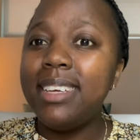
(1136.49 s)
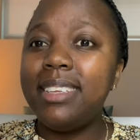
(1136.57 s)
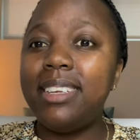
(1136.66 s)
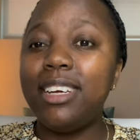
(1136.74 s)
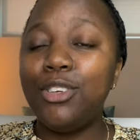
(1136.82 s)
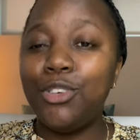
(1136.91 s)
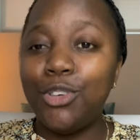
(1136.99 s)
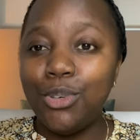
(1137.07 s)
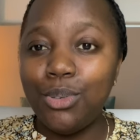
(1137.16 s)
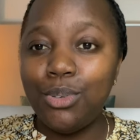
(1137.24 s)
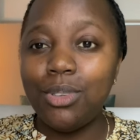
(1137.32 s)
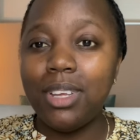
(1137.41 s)
Stay
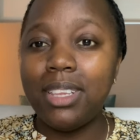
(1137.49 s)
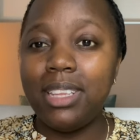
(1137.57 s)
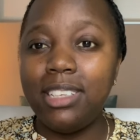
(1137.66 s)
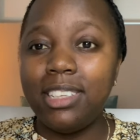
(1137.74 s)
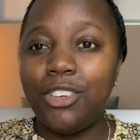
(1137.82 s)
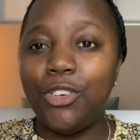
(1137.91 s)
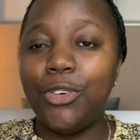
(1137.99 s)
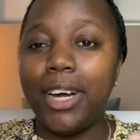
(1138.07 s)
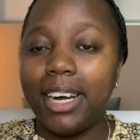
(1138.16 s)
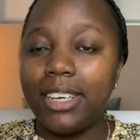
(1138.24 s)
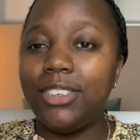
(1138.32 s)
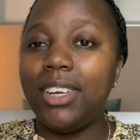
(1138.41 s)
true to the things that you
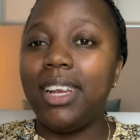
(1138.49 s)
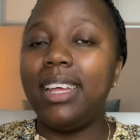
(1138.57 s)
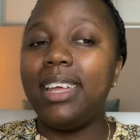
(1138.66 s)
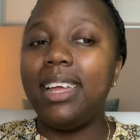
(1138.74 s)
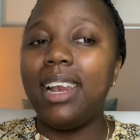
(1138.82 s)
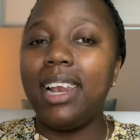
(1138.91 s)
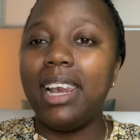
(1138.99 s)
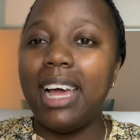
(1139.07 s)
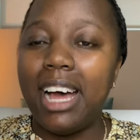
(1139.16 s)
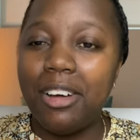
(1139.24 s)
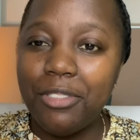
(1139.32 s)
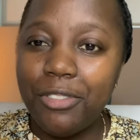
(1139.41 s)
actually
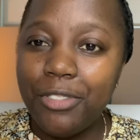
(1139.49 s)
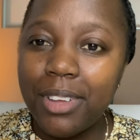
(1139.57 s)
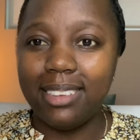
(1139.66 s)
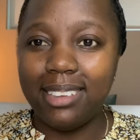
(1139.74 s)
love.